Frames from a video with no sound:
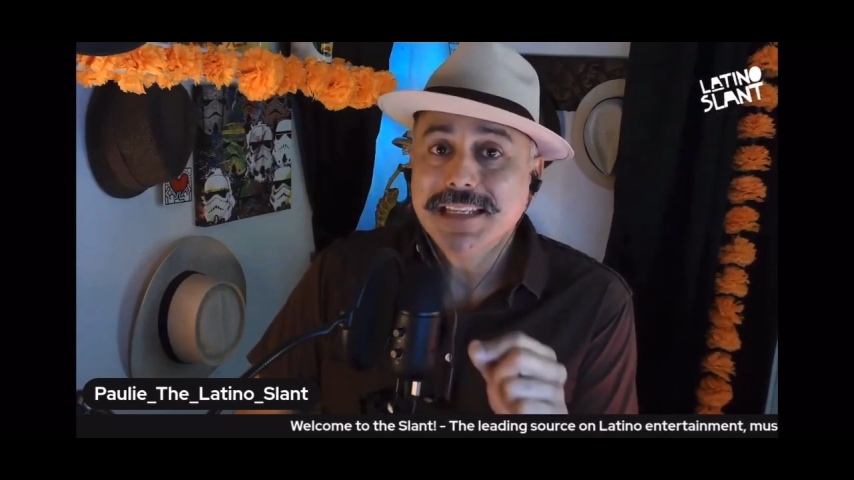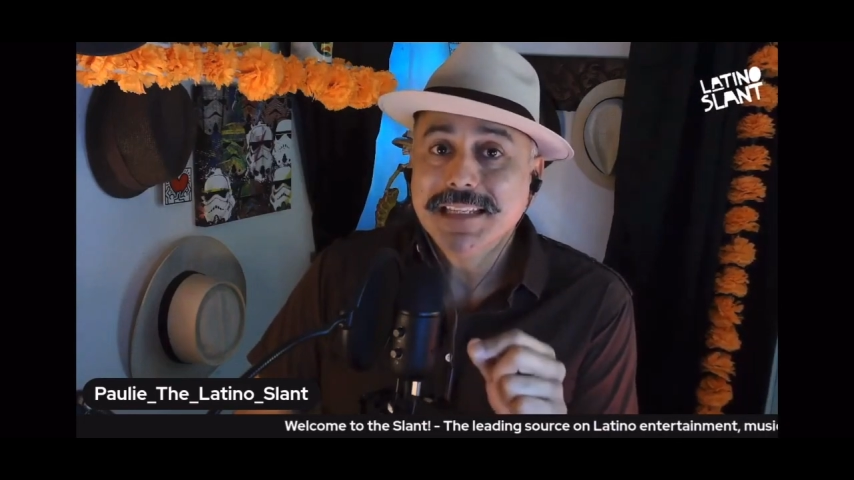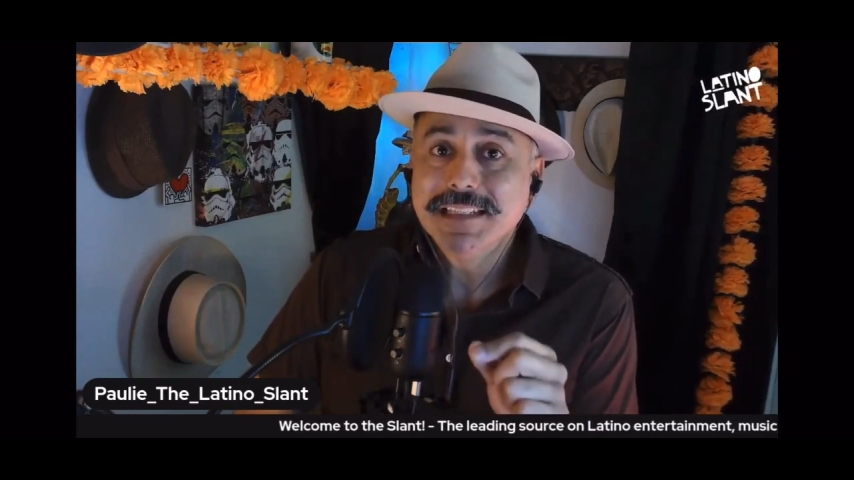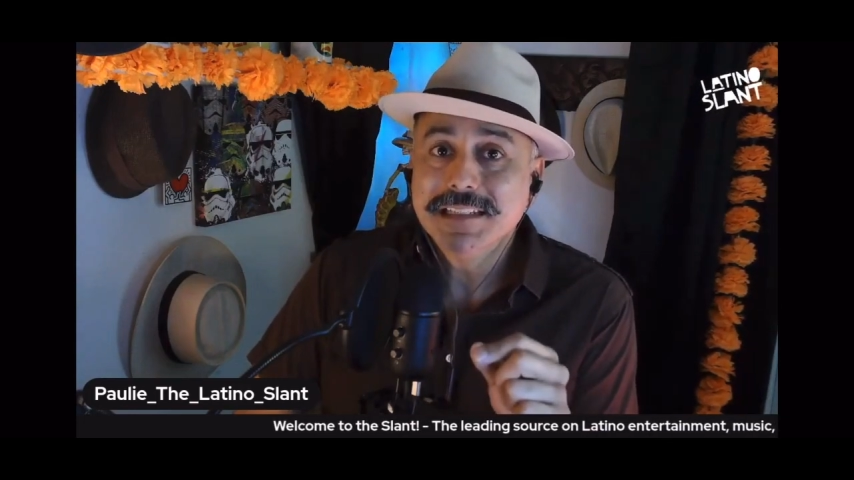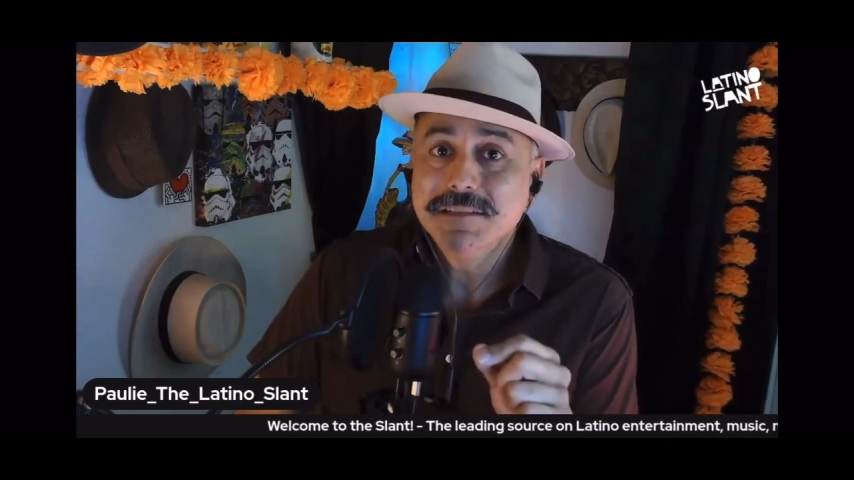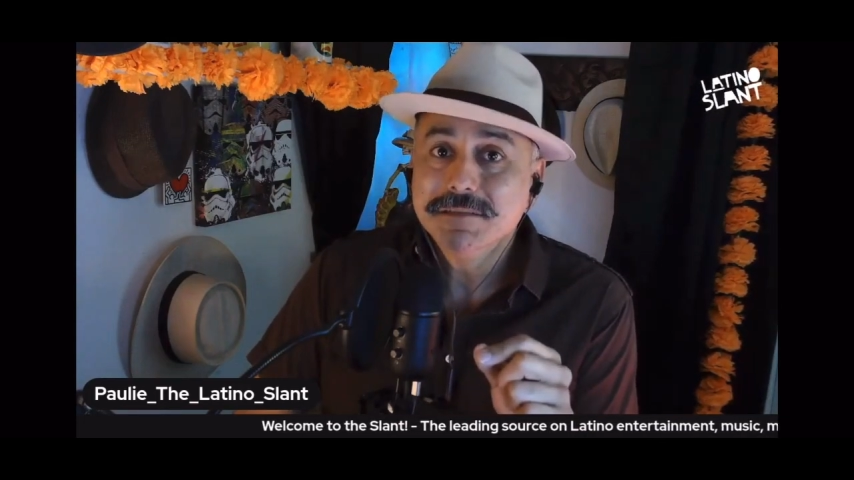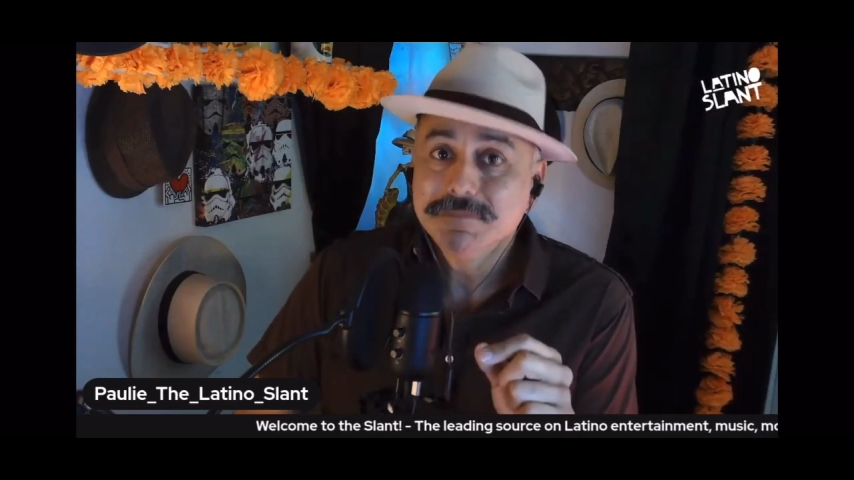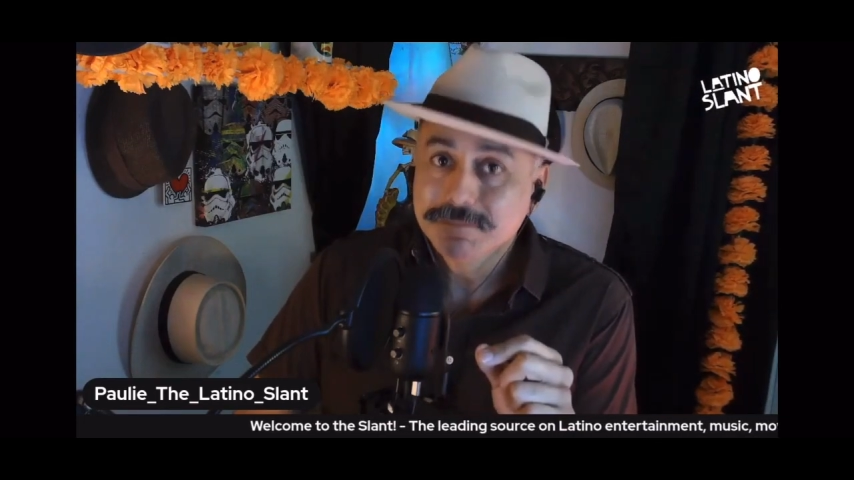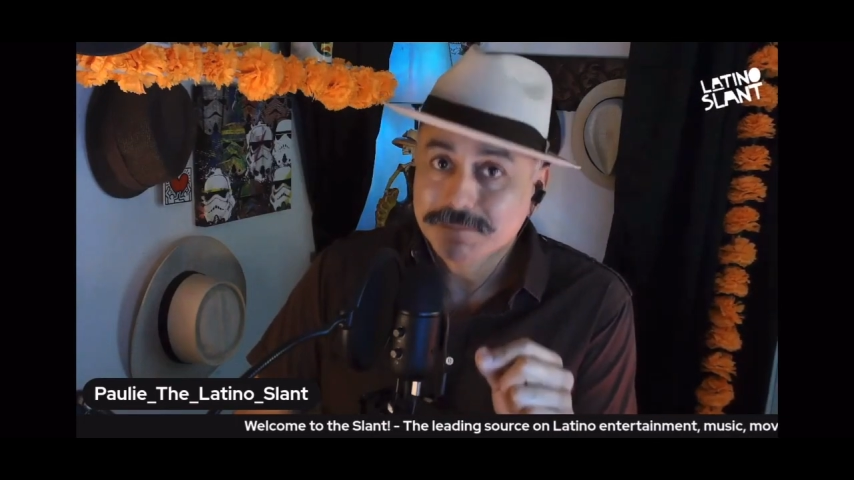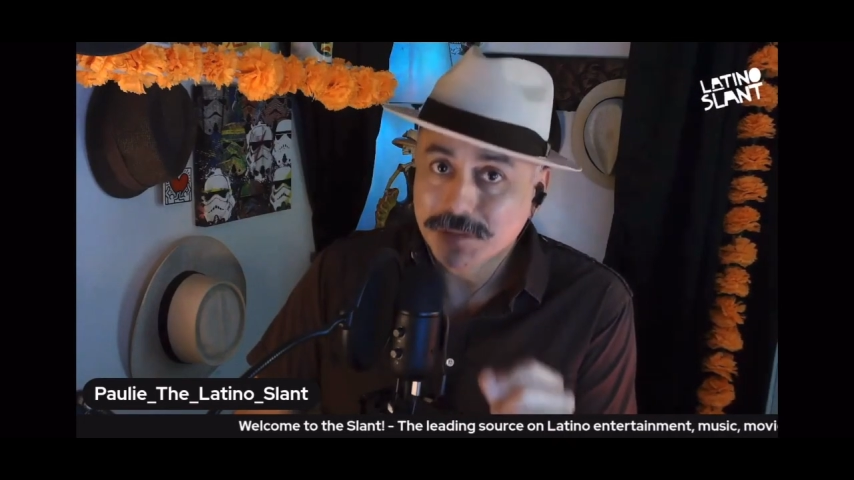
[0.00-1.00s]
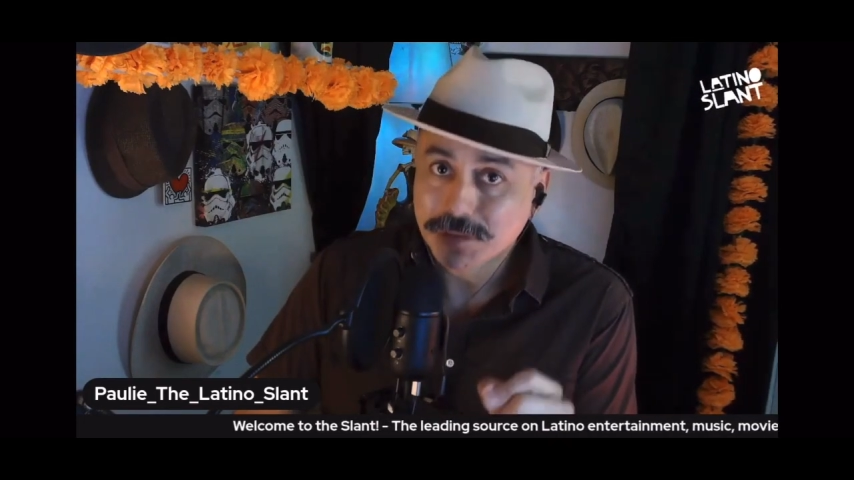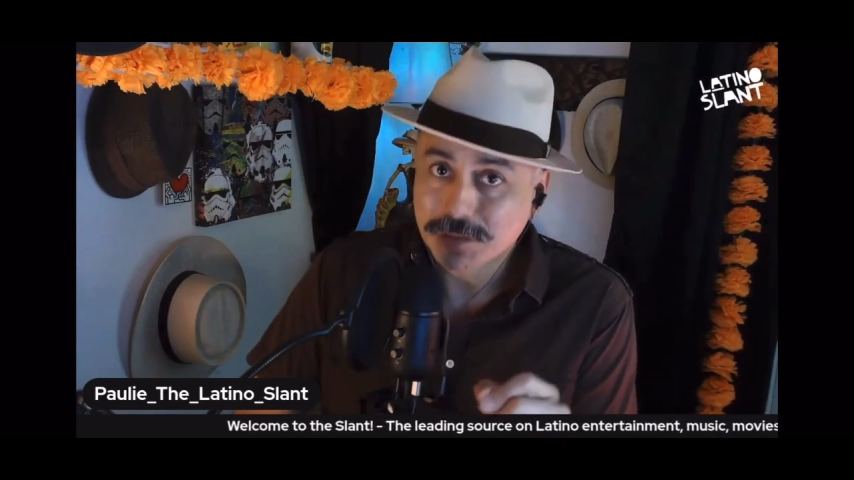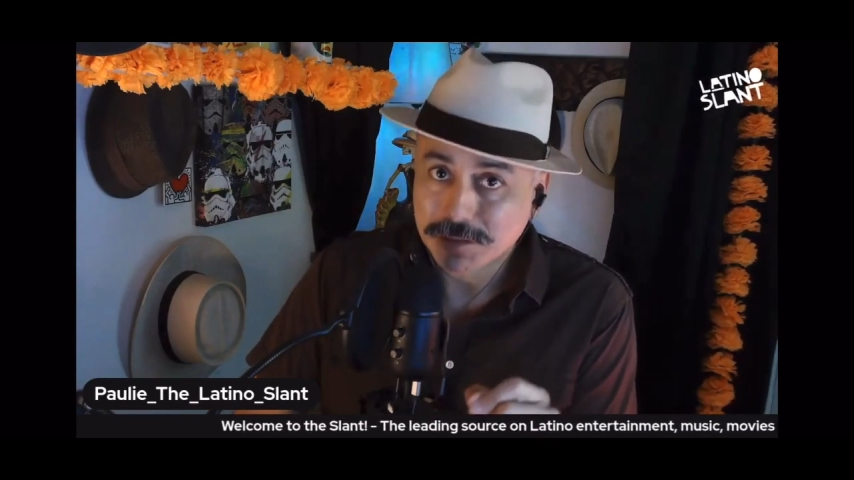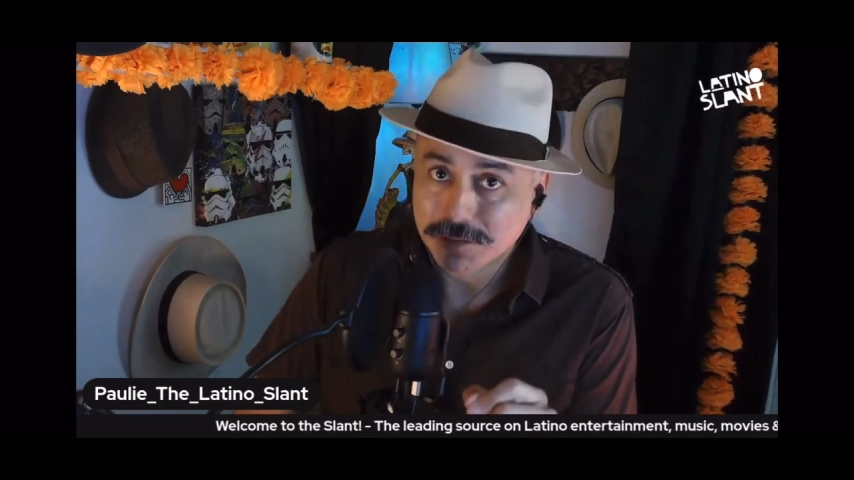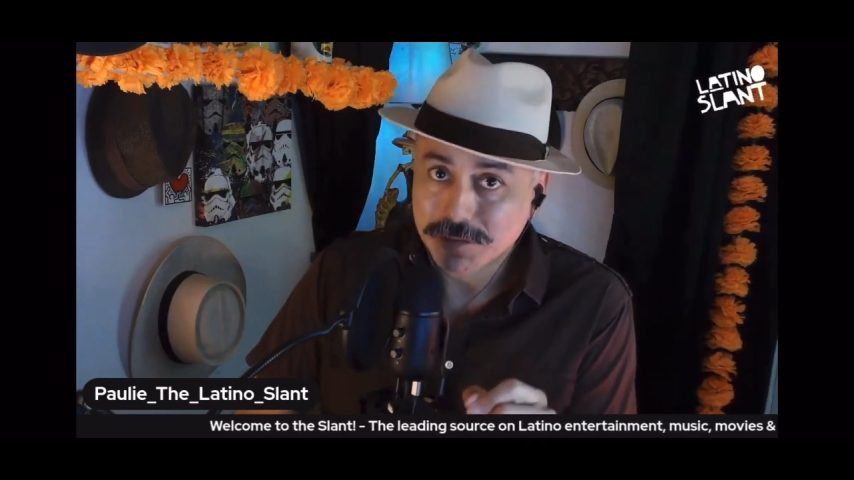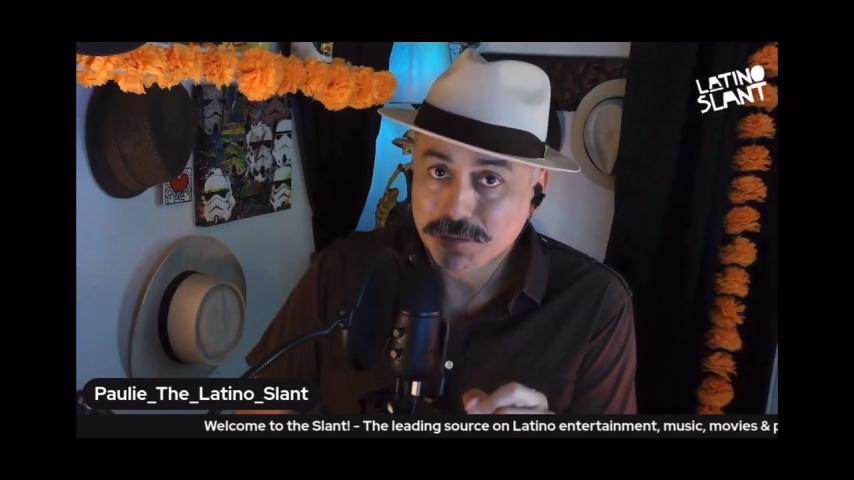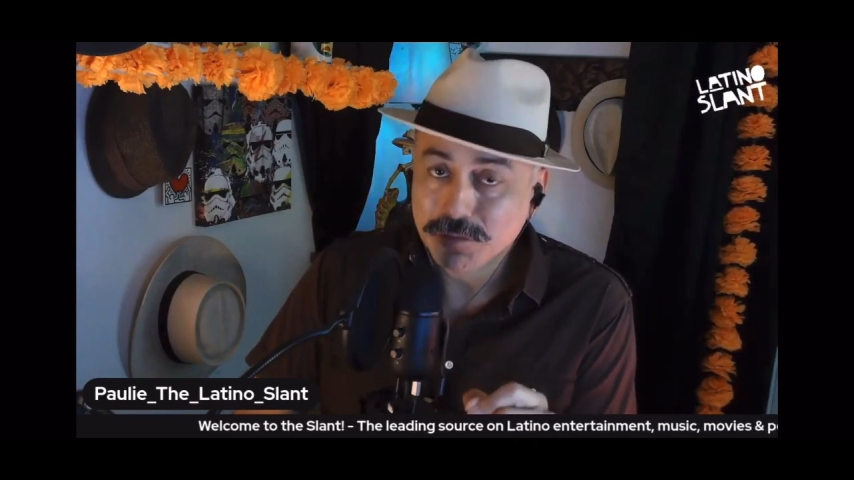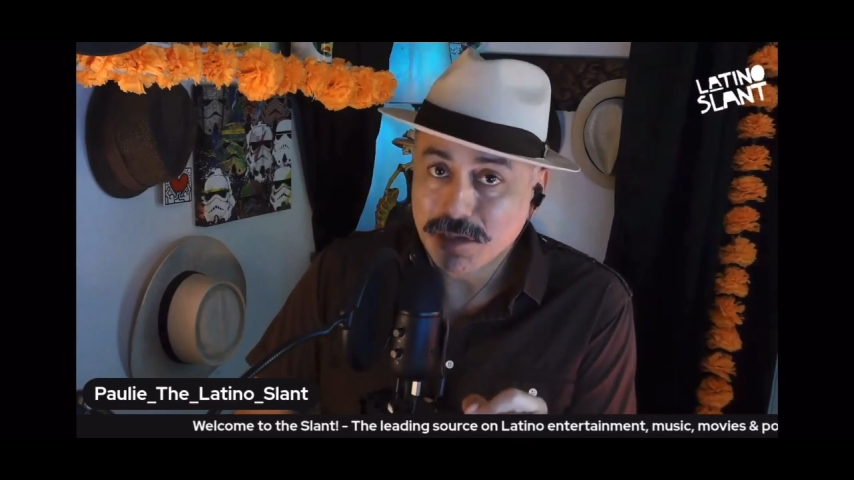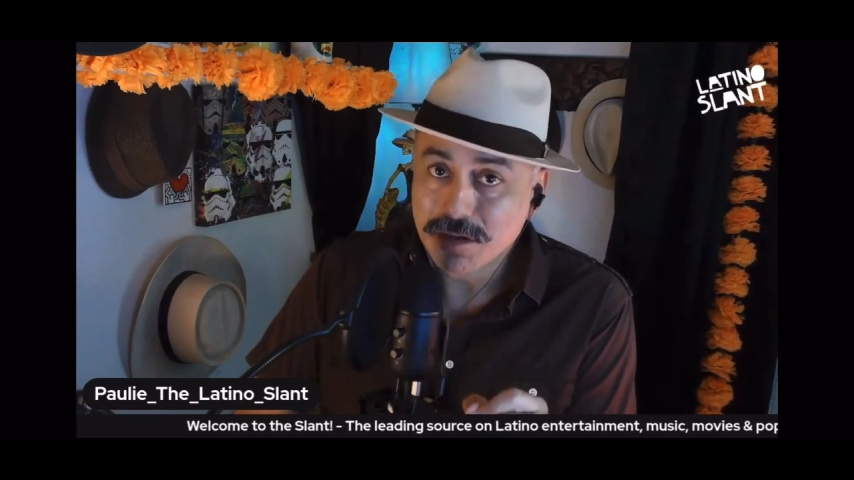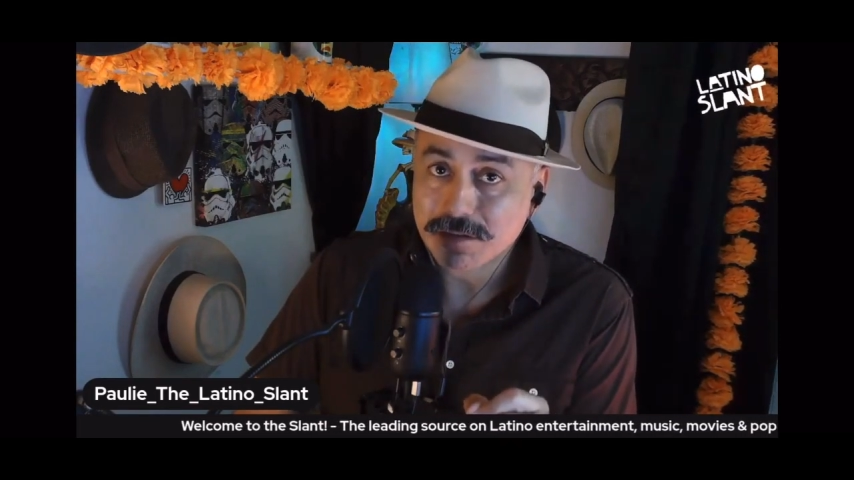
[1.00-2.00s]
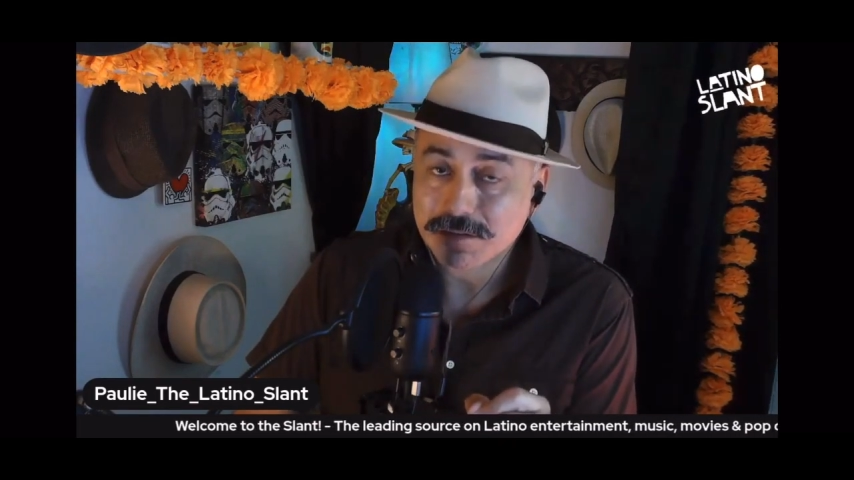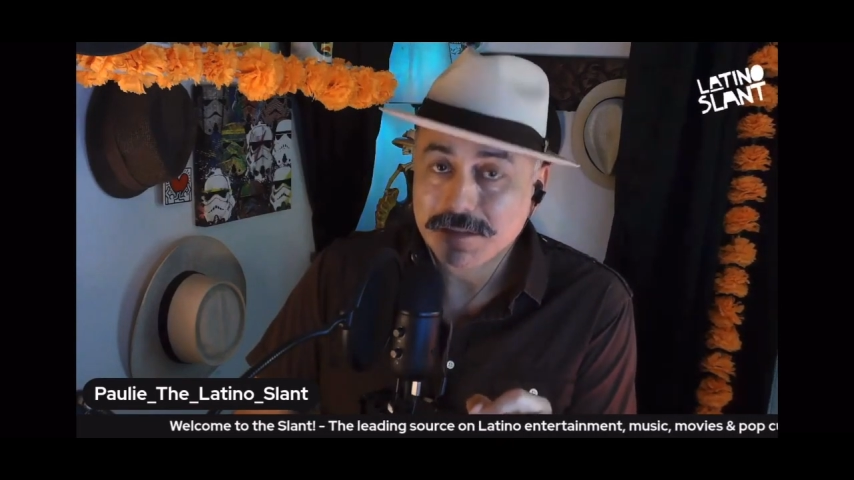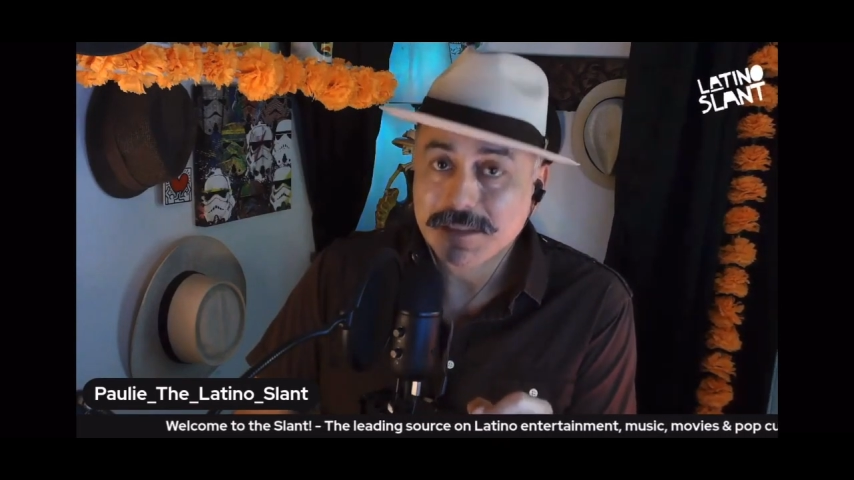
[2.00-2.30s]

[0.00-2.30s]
it is a little too long,